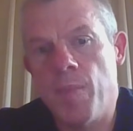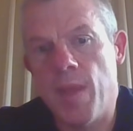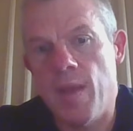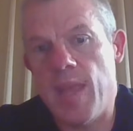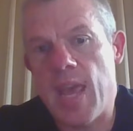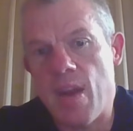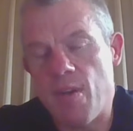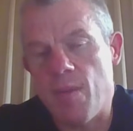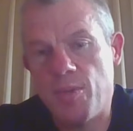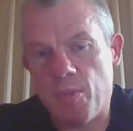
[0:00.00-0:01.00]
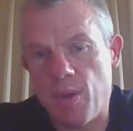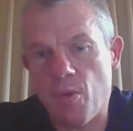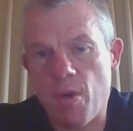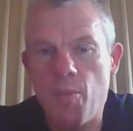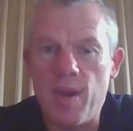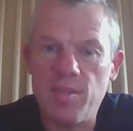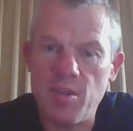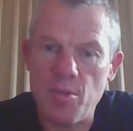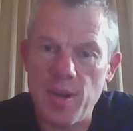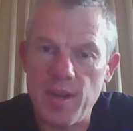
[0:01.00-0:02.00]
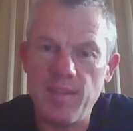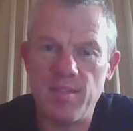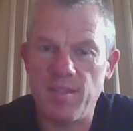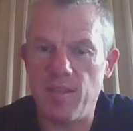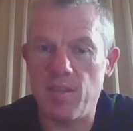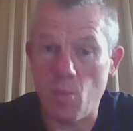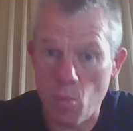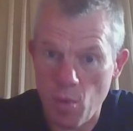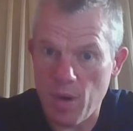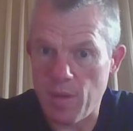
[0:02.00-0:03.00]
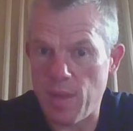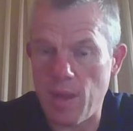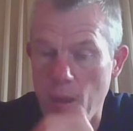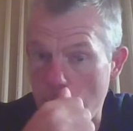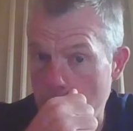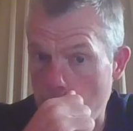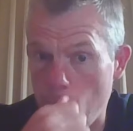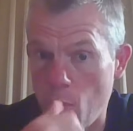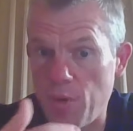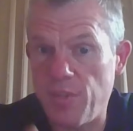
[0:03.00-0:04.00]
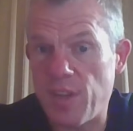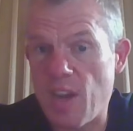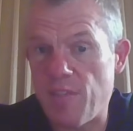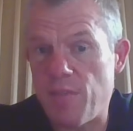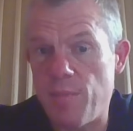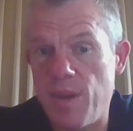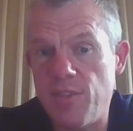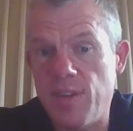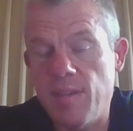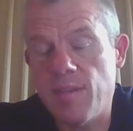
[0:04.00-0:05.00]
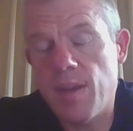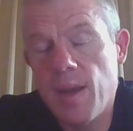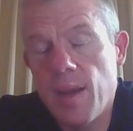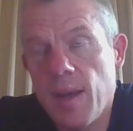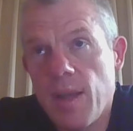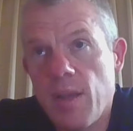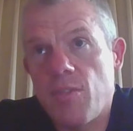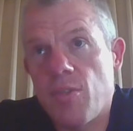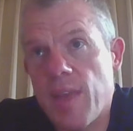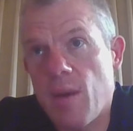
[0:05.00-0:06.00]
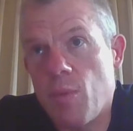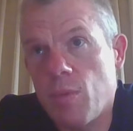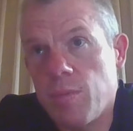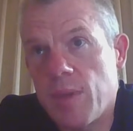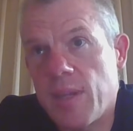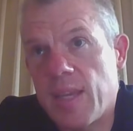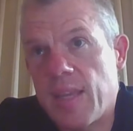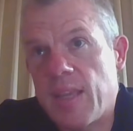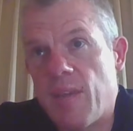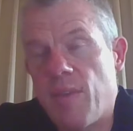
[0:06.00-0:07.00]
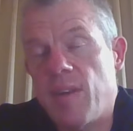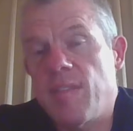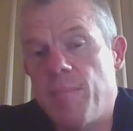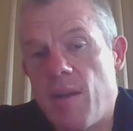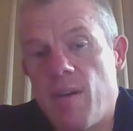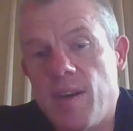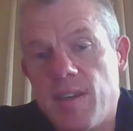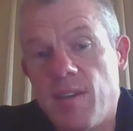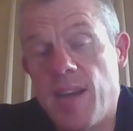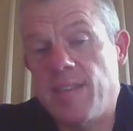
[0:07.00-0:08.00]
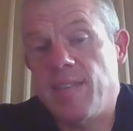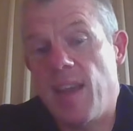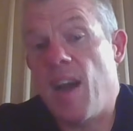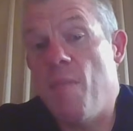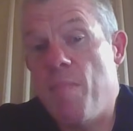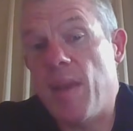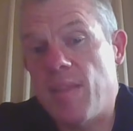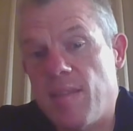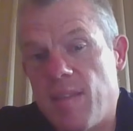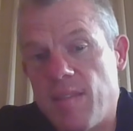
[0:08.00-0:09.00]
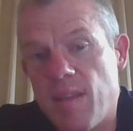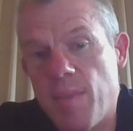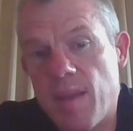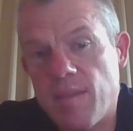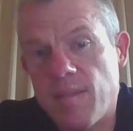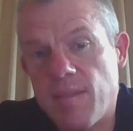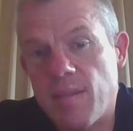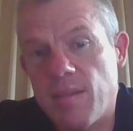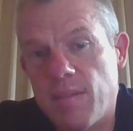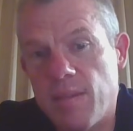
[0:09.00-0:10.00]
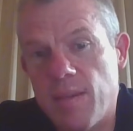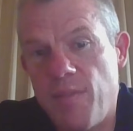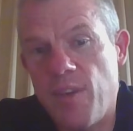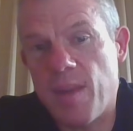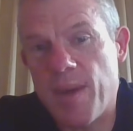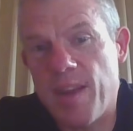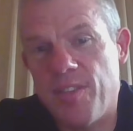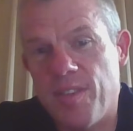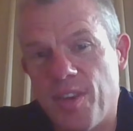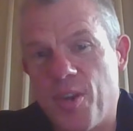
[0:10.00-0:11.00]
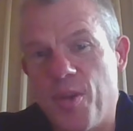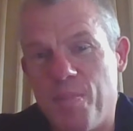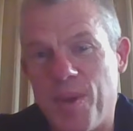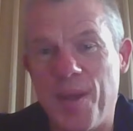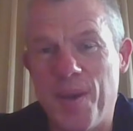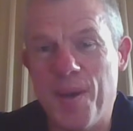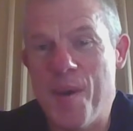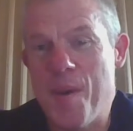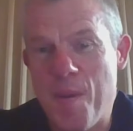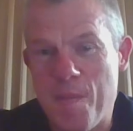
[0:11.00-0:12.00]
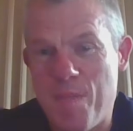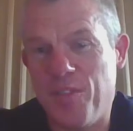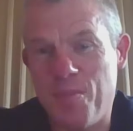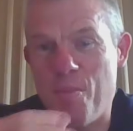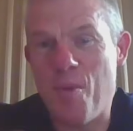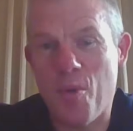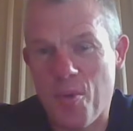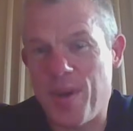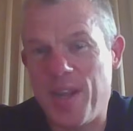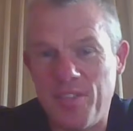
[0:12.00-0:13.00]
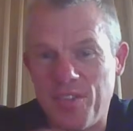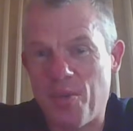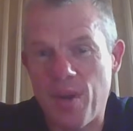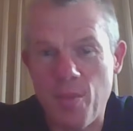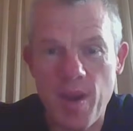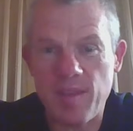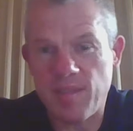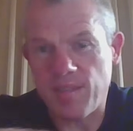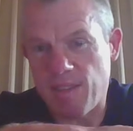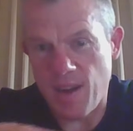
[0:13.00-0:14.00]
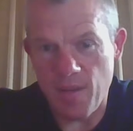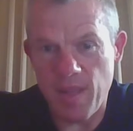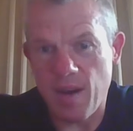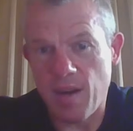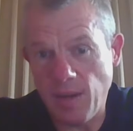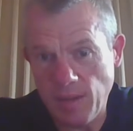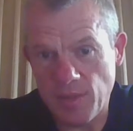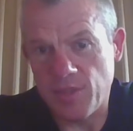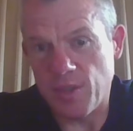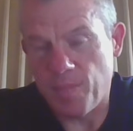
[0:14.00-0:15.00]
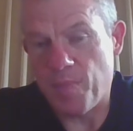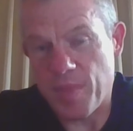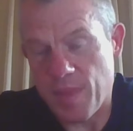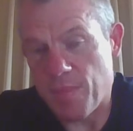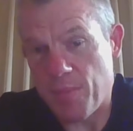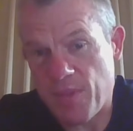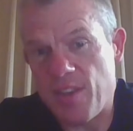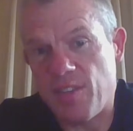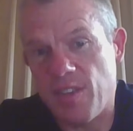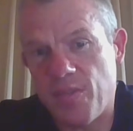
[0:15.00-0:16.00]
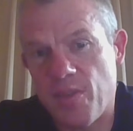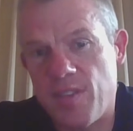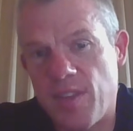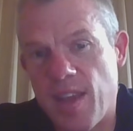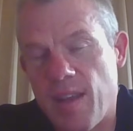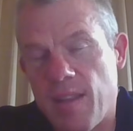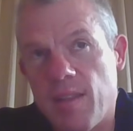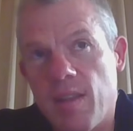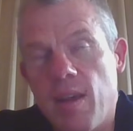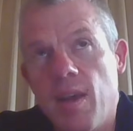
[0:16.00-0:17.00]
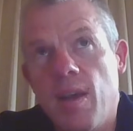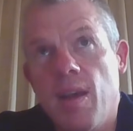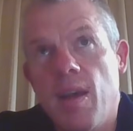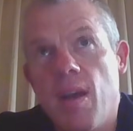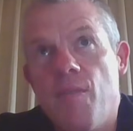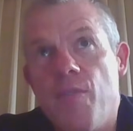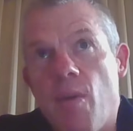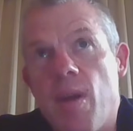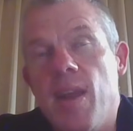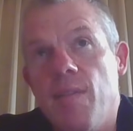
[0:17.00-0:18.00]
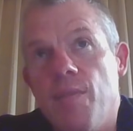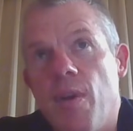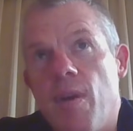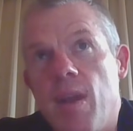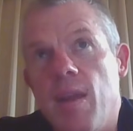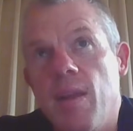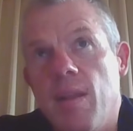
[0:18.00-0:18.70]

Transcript: in the area between Orient West and Orient East, where the more recent cover formation is. So that will give us a better idea on actually how big the system is. So if you can imagine, there could be multiple more Orient East and Orient West out there. So the potential is for it to get very, very